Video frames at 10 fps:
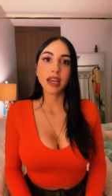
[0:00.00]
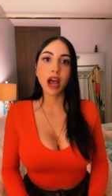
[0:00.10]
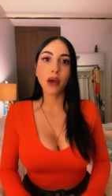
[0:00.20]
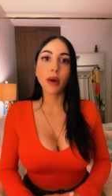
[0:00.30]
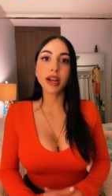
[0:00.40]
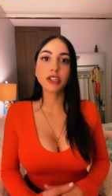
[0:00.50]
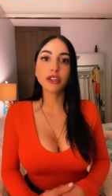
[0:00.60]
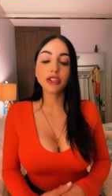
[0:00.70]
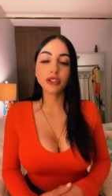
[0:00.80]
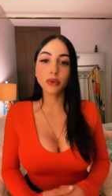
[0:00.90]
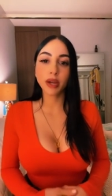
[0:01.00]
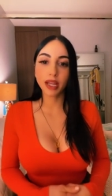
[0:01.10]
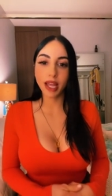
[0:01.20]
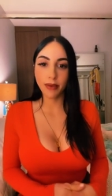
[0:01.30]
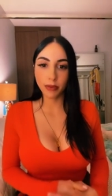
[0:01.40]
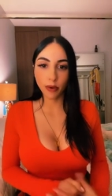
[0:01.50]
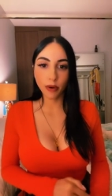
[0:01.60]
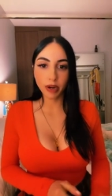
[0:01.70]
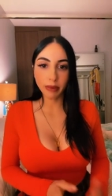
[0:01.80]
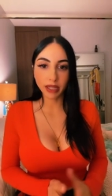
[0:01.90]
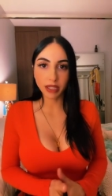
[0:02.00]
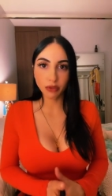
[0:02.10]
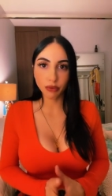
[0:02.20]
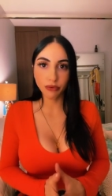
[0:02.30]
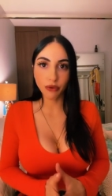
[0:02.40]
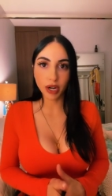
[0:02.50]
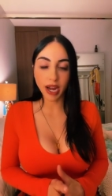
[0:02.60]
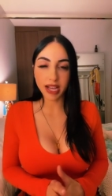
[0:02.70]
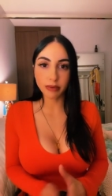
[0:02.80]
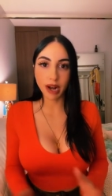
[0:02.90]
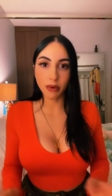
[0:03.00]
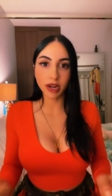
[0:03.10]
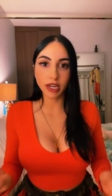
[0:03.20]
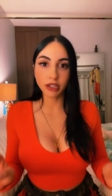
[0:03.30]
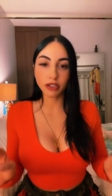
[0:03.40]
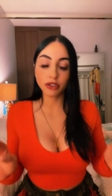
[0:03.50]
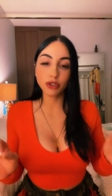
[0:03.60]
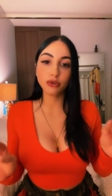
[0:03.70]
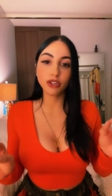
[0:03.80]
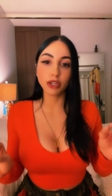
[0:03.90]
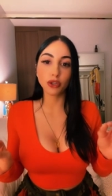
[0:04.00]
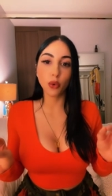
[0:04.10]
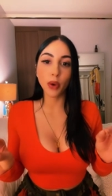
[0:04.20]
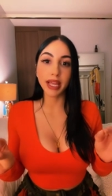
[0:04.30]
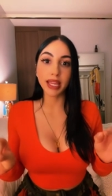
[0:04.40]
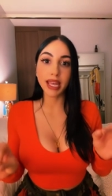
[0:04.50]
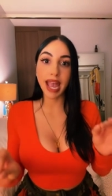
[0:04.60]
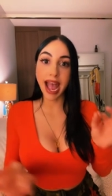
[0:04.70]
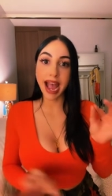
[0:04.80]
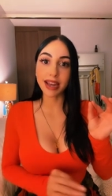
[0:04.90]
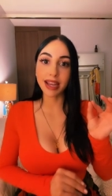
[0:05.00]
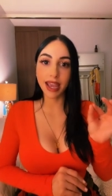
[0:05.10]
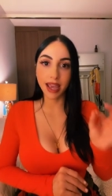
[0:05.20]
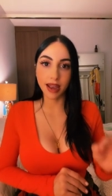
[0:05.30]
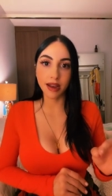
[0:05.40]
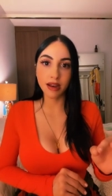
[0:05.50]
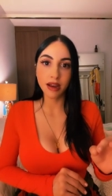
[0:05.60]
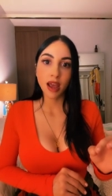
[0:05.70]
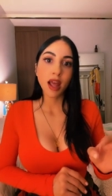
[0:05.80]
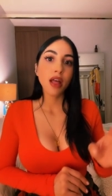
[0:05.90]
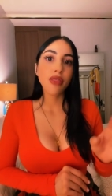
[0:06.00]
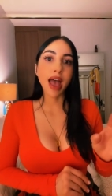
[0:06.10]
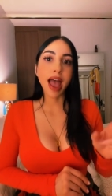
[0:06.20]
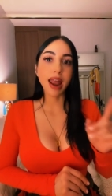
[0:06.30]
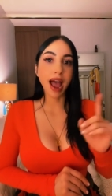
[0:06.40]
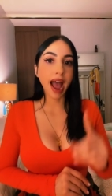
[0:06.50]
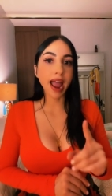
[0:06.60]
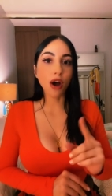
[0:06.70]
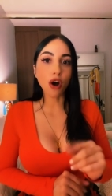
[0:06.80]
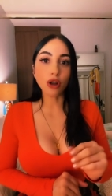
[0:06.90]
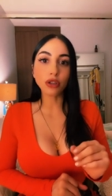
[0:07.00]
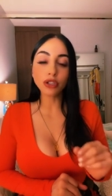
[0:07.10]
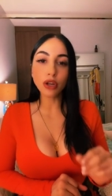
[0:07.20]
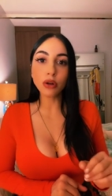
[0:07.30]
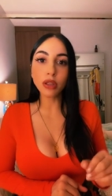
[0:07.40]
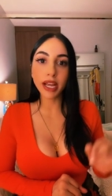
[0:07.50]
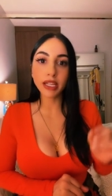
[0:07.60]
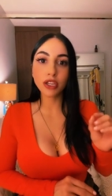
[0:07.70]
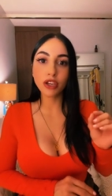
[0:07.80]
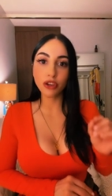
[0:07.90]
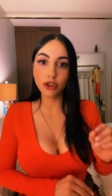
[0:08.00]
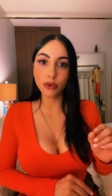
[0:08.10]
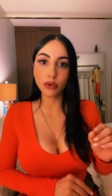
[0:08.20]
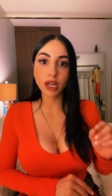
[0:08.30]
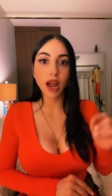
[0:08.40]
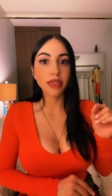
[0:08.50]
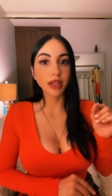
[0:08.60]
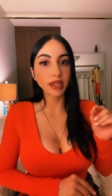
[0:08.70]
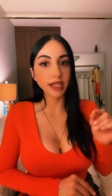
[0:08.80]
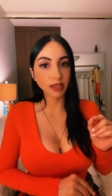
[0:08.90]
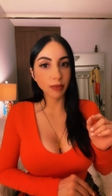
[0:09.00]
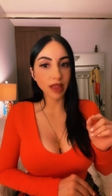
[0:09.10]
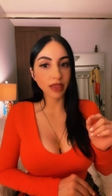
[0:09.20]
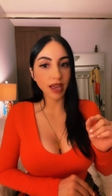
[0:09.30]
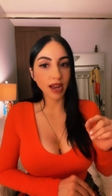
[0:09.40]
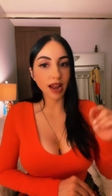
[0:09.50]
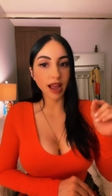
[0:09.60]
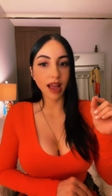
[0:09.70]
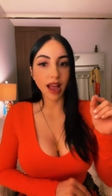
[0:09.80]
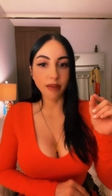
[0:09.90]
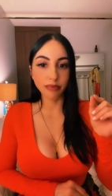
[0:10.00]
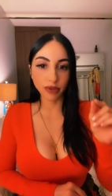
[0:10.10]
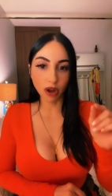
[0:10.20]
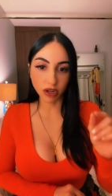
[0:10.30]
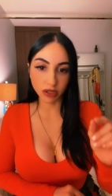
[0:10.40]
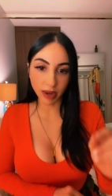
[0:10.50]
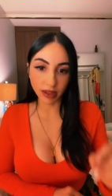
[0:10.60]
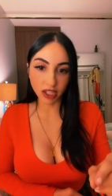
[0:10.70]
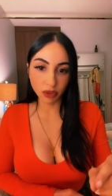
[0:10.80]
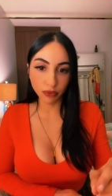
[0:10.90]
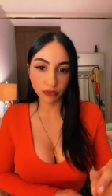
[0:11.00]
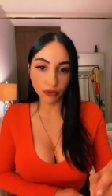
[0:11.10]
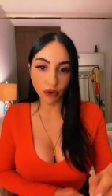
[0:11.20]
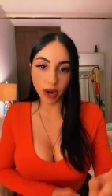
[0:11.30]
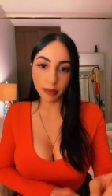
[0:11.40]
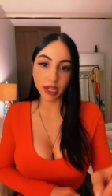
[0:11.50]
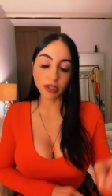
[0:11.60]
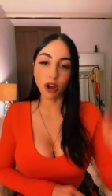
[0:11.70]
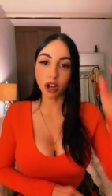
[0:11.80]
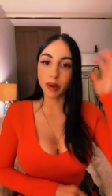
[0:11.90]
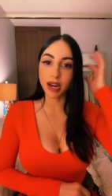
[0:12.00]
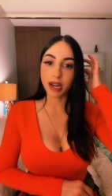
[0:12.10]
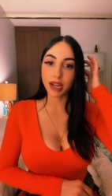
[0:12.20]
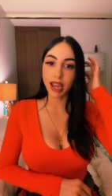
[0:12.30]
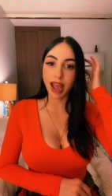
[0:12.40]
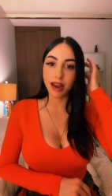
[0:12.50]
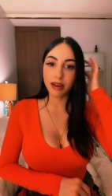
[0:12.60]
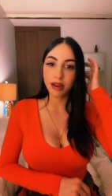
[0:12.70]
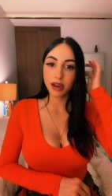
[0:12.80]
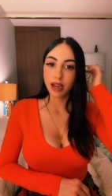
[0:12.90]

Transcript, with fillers: Now I wanted to just quickly, I've spoken about this before, guys, but I wanted to just quickly add in that I also like to use the list method. I talked about this before. I'm going to talk about it again.